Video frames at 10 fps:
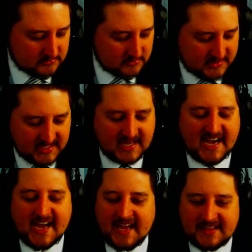TI.
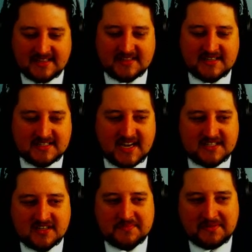I think these
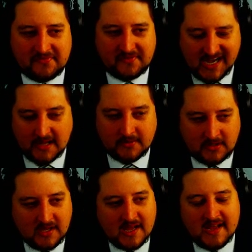guys are going to be
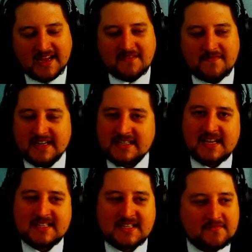phenomenal.
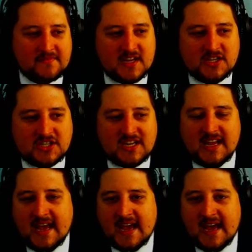Invictus,
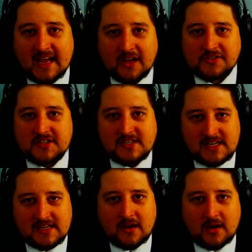VG, and
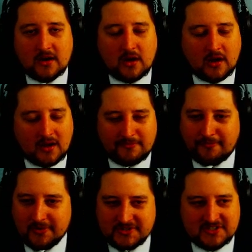LGD are all
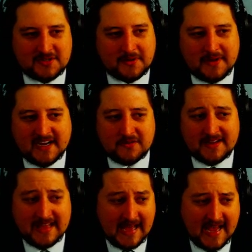forces to be reckoned
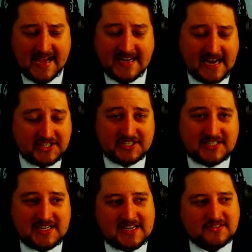with, and
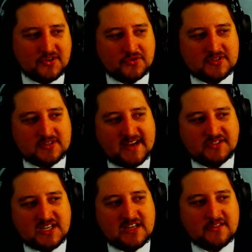HGT is no
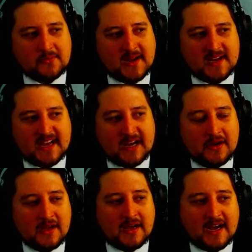slouch either right
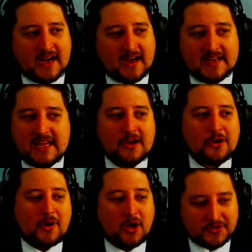now. Uh,
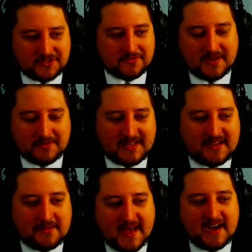eHome also being really
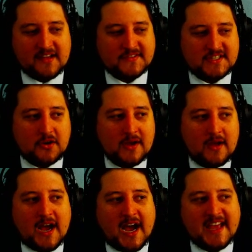competitive. So
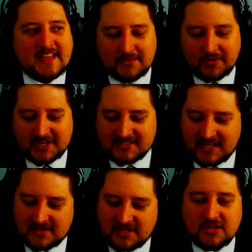I think that we're going to
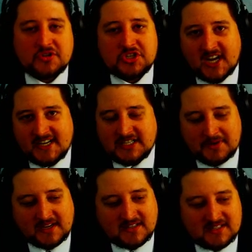see a huge Chinese
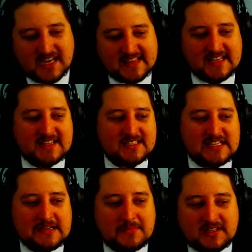presence. I think that
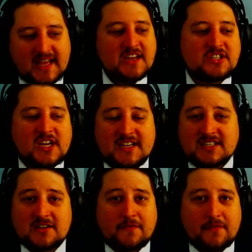Team Malaysia
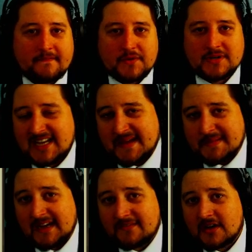is going to, for the first
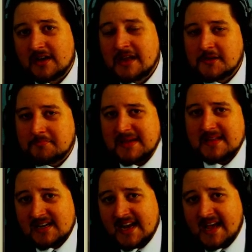time ever,
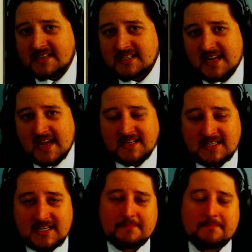mean that an SEA
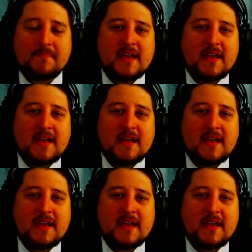team